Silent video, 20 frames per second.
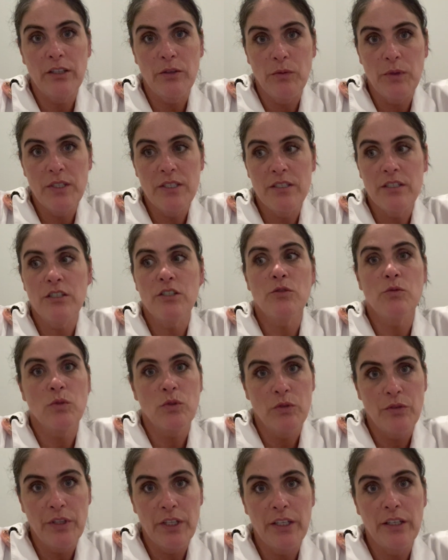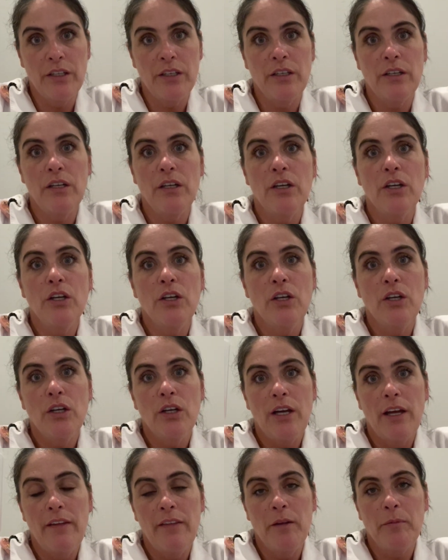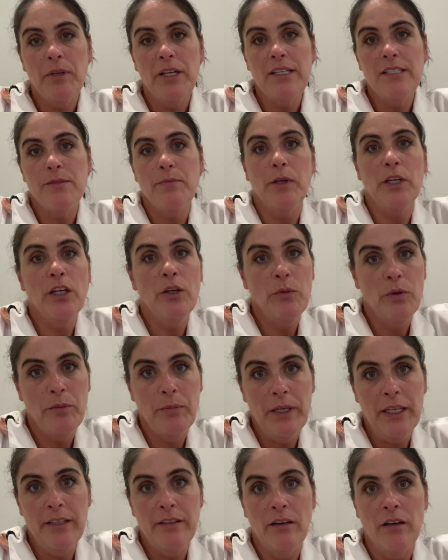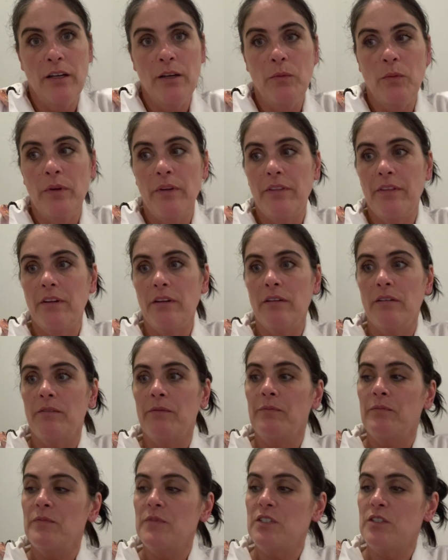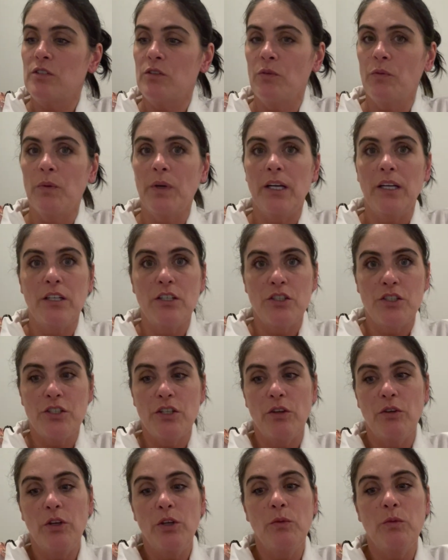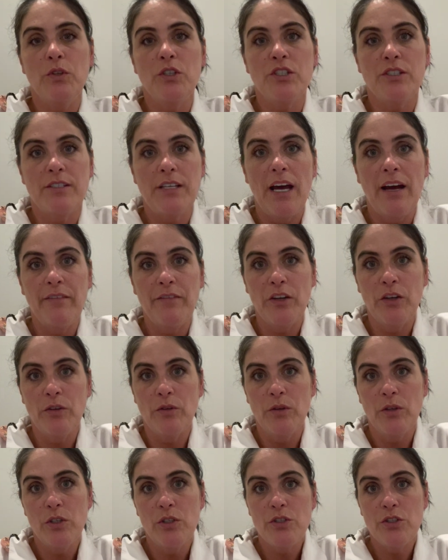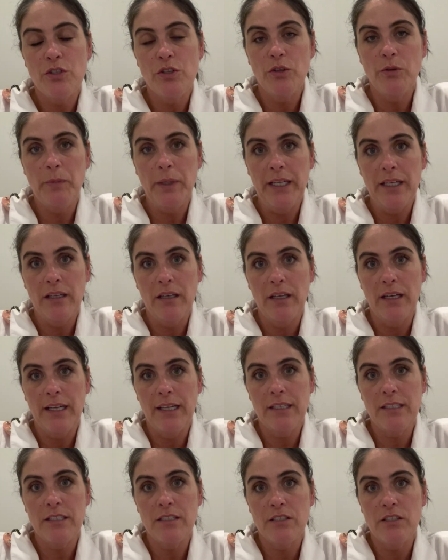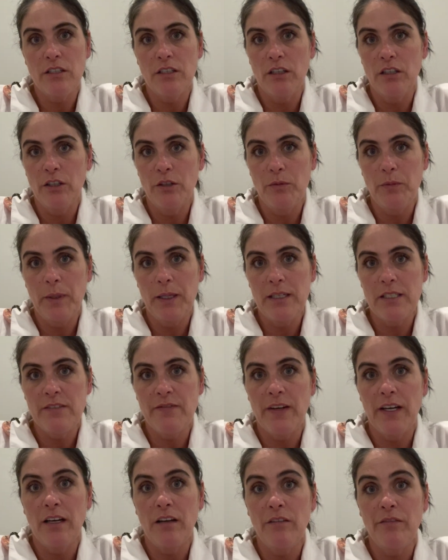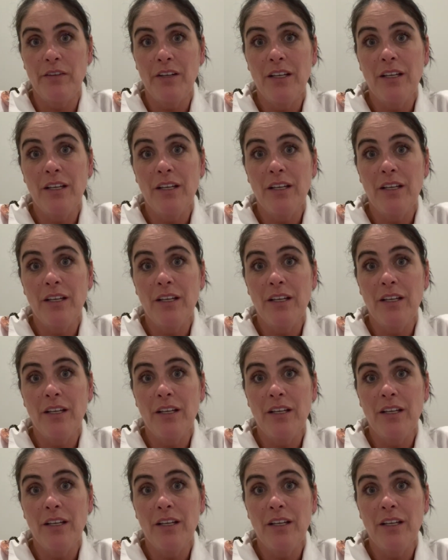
residual, then in the placement you would be done with the syringe, so you would just have your tubing connected to the Lopez valve.